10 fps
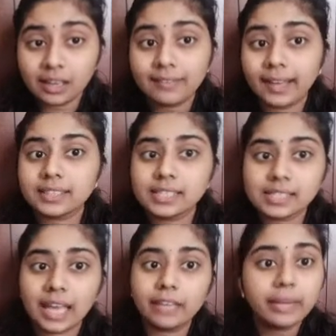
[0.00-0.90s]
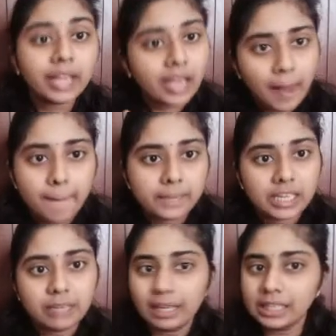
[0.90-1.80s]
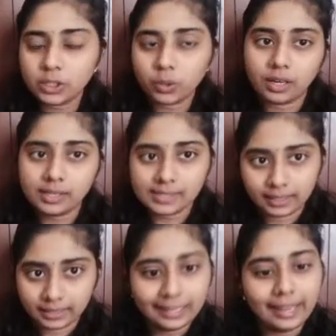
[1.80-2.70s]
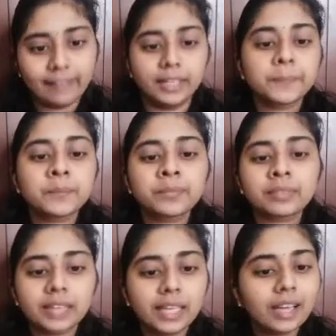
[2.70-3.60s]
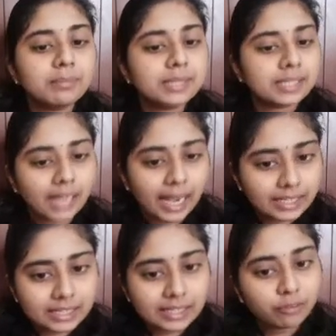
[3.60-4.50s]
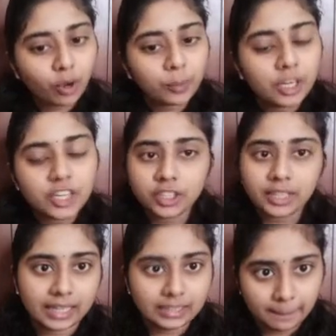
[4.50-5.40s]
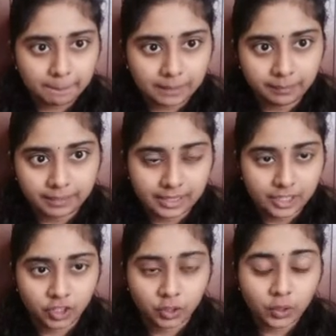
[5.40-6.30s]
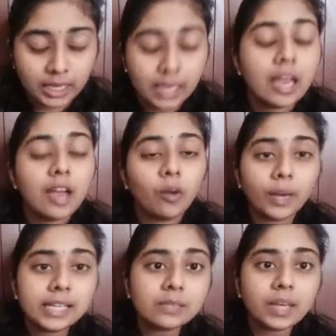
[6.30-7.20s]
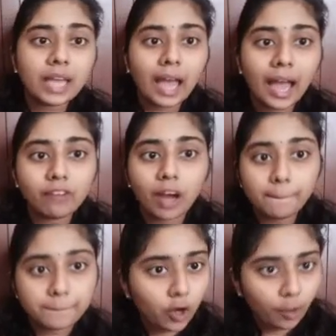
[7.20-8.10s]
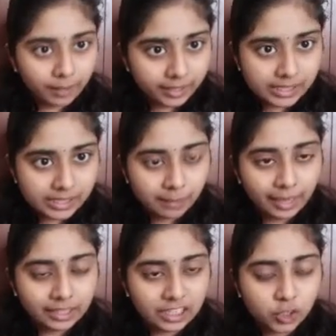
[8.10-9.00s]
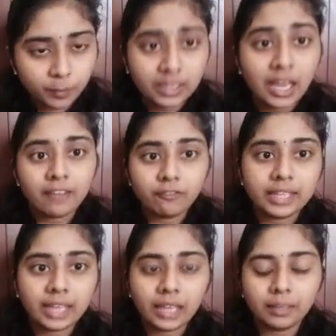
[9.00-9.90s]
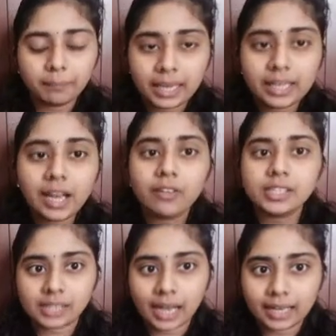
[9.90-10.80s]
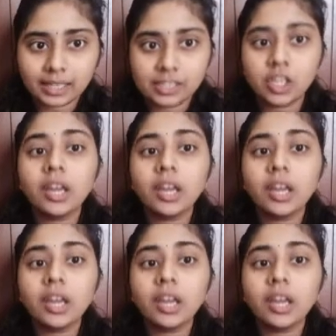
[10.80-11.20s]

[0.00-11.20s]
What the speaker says: factors can be minimized to a certain level. Then comes strategy formulation and implementation. Okay, once we have a proper risk management, we can make our strategy